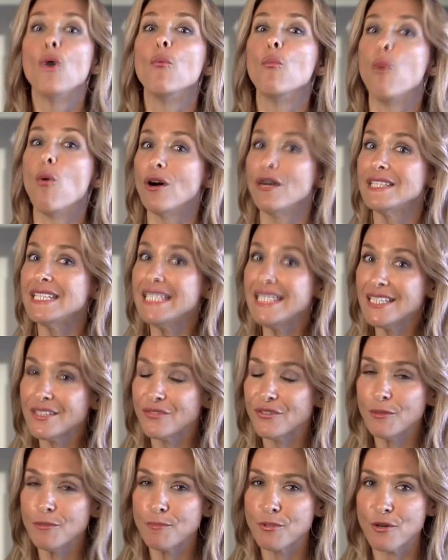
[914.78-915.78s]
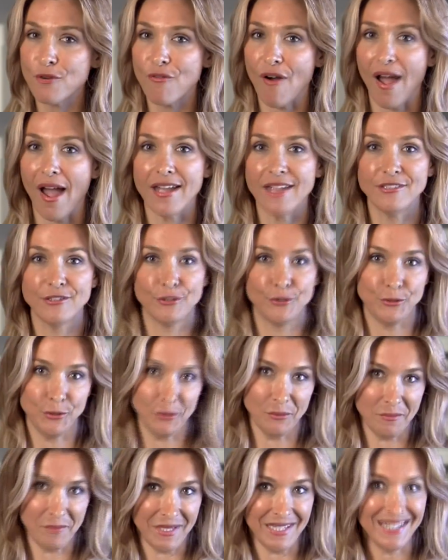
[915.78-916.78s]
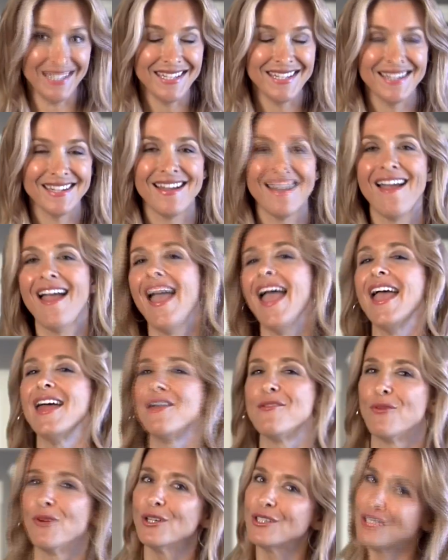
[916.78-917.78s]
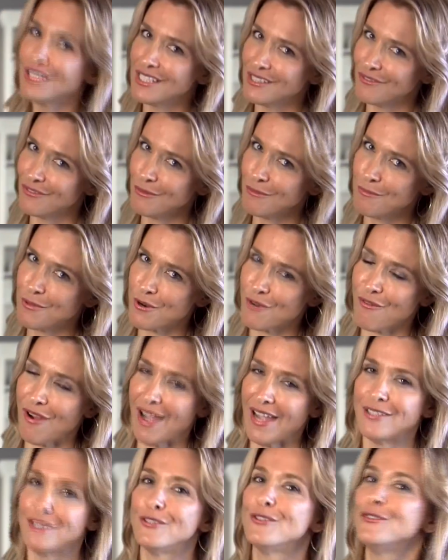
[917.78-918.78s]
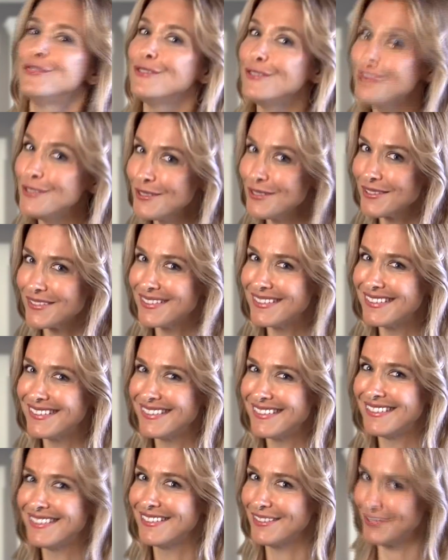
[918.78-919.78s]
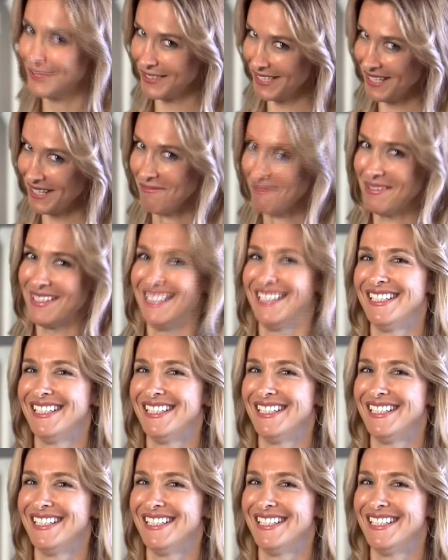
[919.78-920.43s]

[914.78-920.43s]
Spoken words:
What it will provide to me and what it will provide to you, to him.